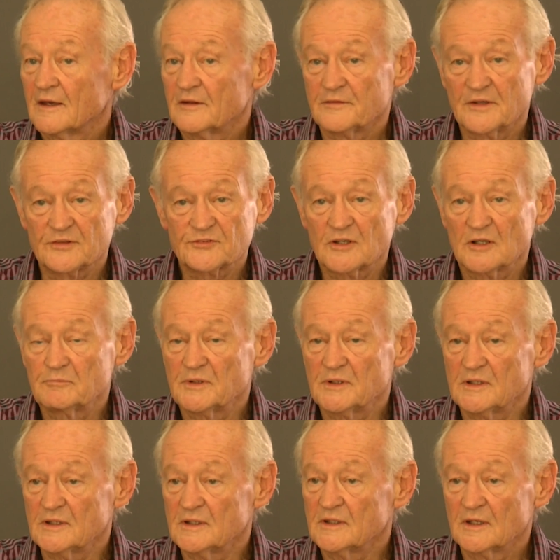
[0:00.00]
This can
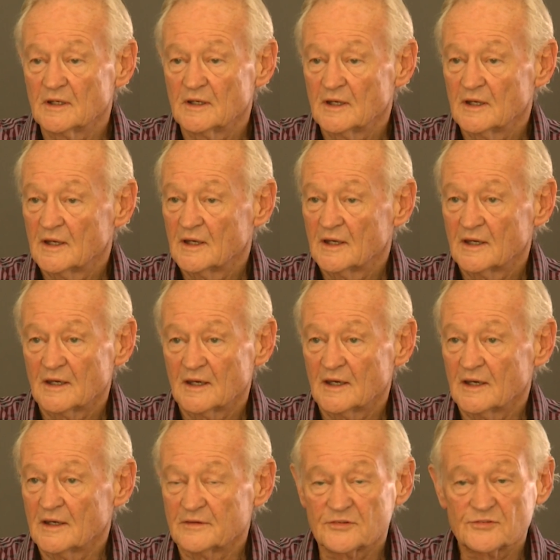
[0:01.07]
be,
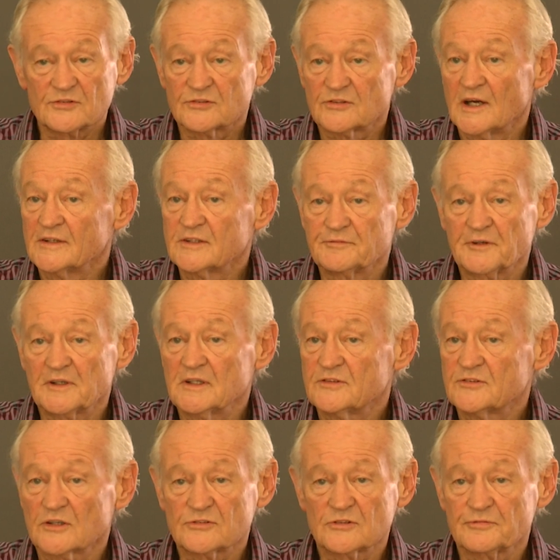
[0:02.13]
this is scientifically
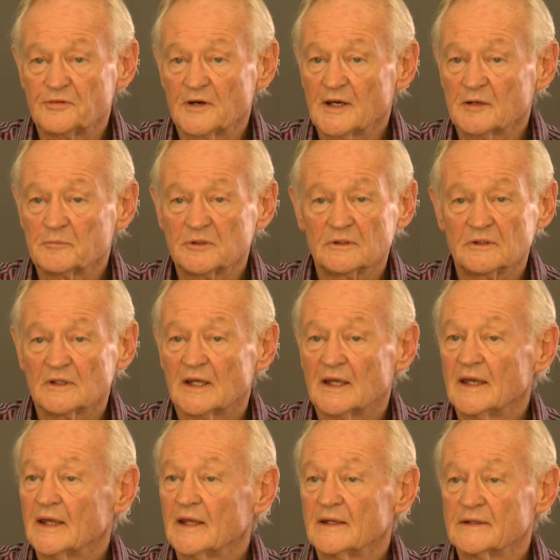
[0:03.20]
justifiable
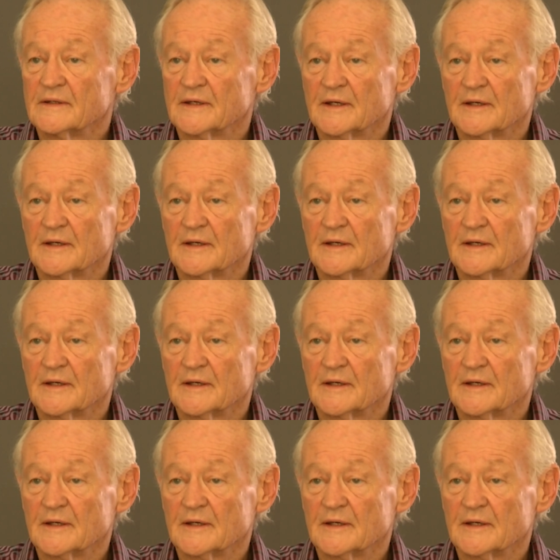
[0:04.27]
and